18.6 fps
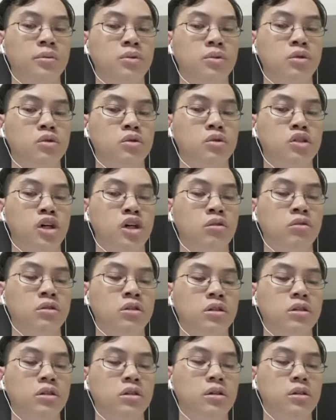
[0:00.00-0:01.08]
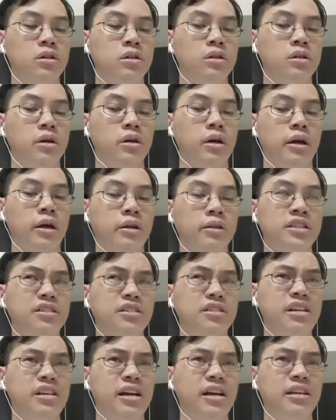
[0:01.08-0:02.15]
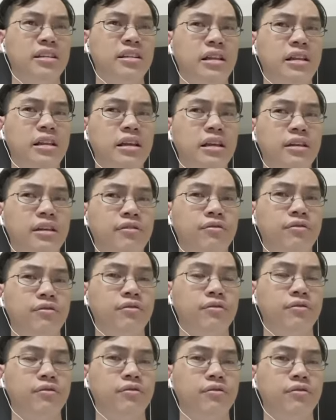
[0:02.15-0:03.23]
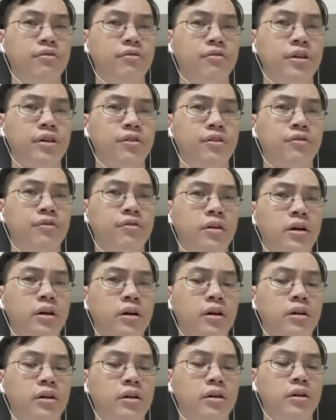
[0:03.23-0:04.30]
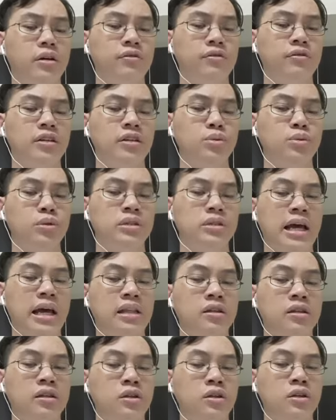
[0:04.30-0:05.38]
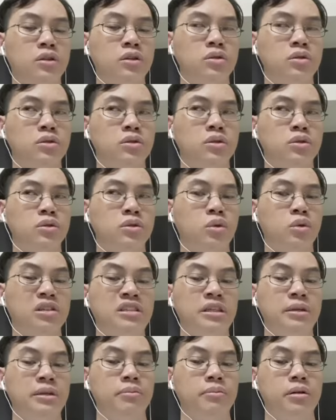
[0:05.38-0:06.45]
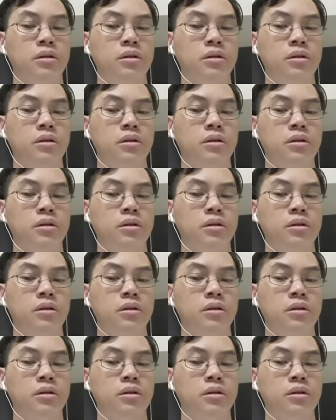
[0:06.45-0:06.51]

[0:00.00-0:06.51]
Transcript: to Chult, and generally I think like if if uh, if this was added into Waterdeep,